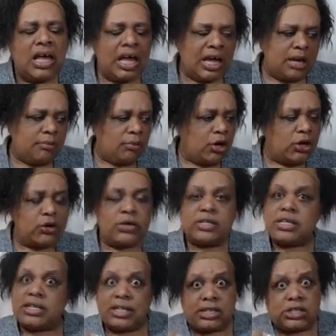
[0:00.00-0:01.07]
And Mercury is
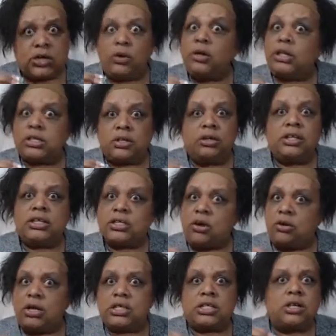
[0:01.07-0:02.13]
like, let's go, let's go, let's go,
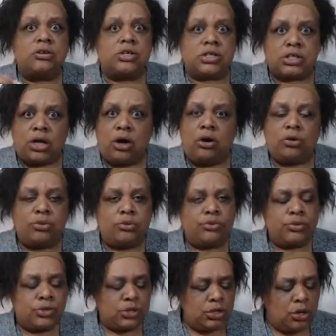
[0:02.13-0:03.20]
let's go, let's go.
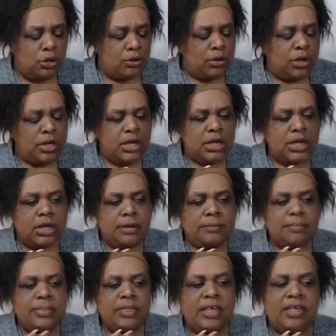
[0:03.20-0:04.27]
So
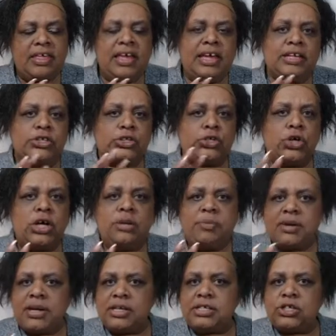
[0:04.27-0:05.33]
it's good
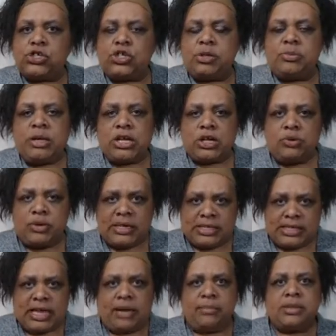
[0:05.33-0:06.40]
because it should make you
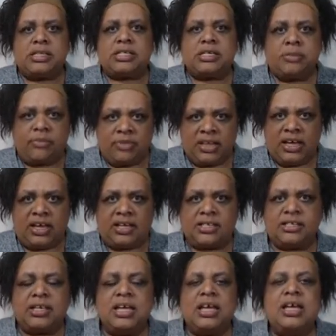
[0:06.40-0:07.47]
examine some
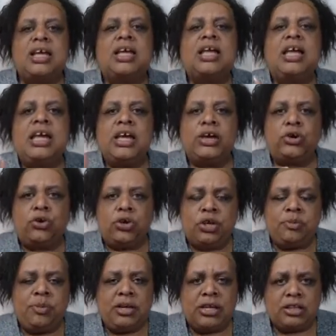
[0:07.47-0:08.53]
things. It
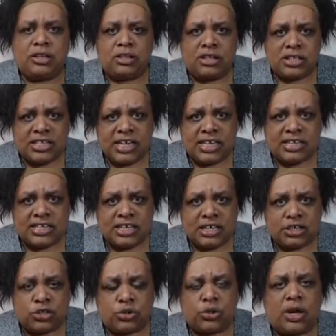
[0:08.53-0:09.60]
could be a little testing
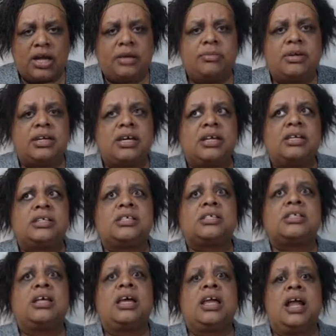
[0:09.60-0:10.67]
and trying
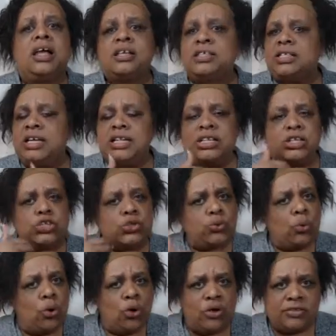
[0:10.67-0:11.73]
because, and I'll say this to
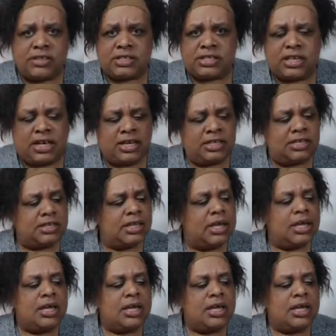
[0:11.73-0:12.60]
all the signs,